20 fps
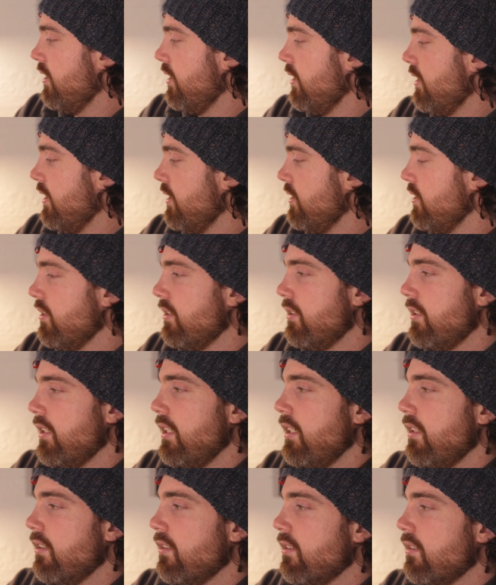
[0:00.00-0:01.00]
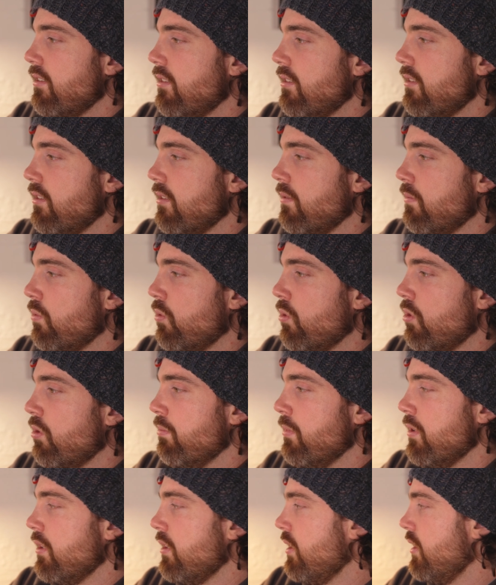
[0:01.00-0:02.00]
and as you see, the
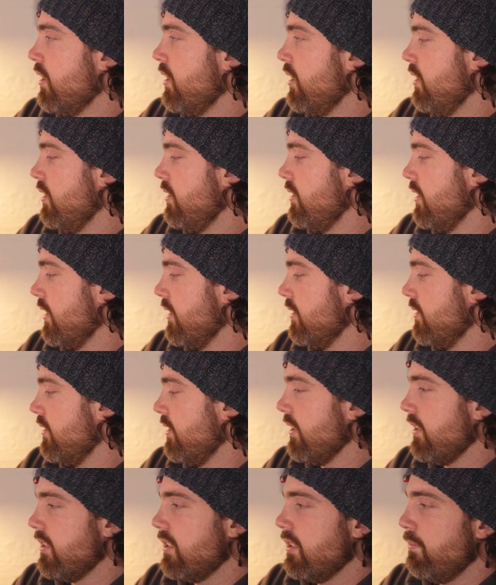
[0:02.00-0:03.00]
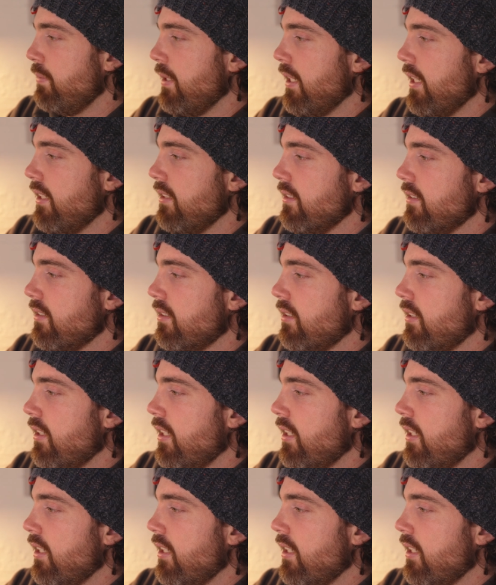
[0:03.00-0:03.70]
warm does expand.